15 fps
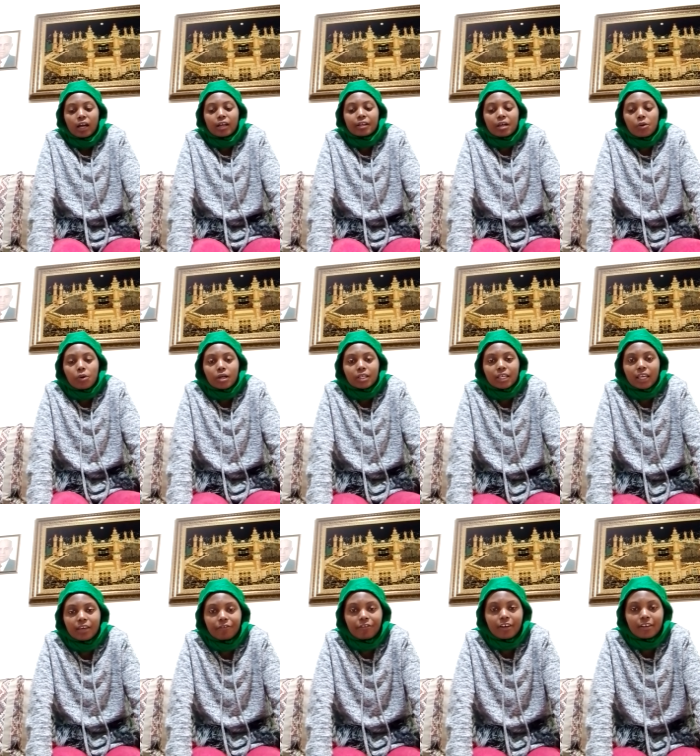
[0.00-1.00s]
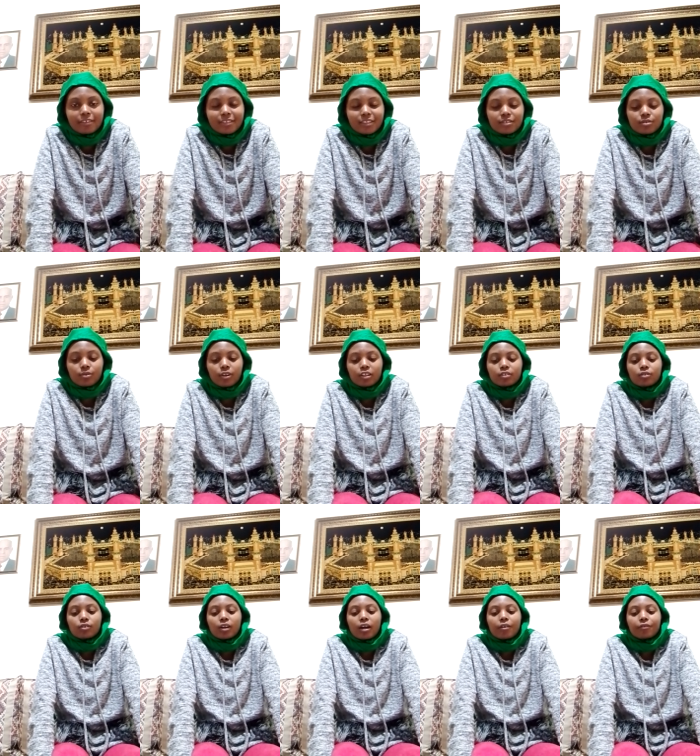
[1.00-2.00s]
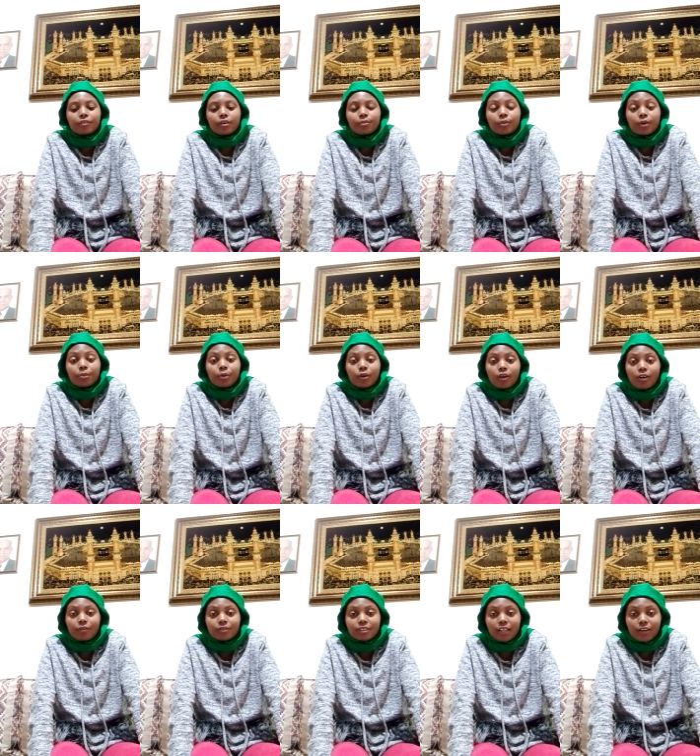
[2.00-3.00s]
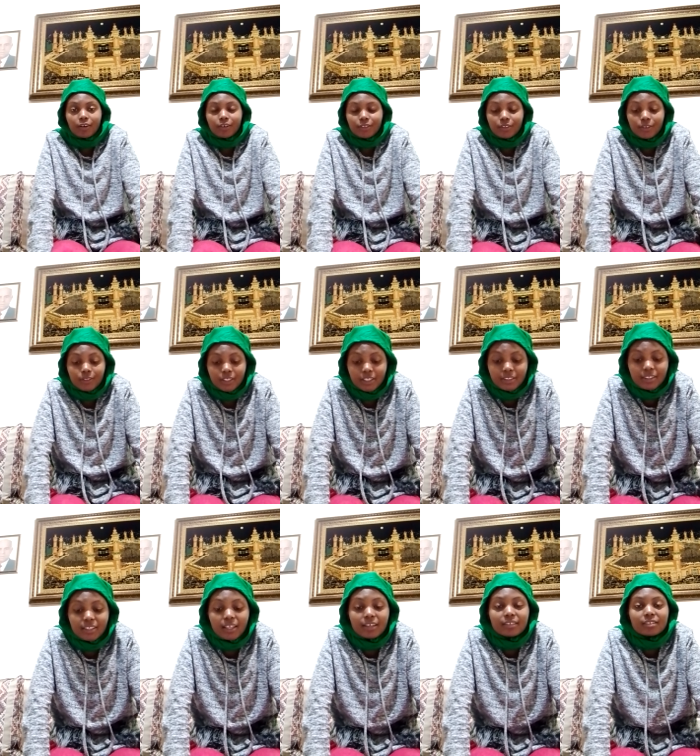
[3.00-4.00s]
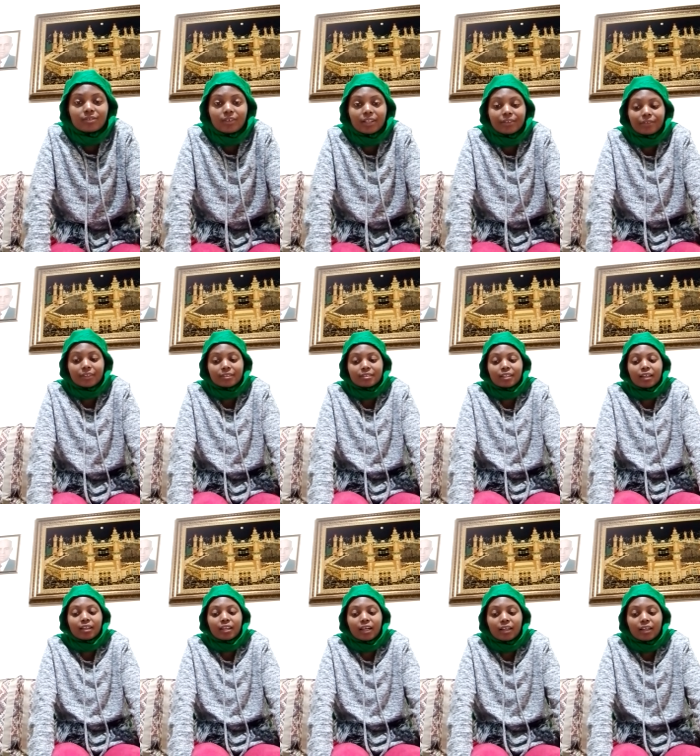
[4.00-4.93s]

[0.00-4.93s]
And our key verse is going to come from the book of 2 Corinthians 1 verse 10.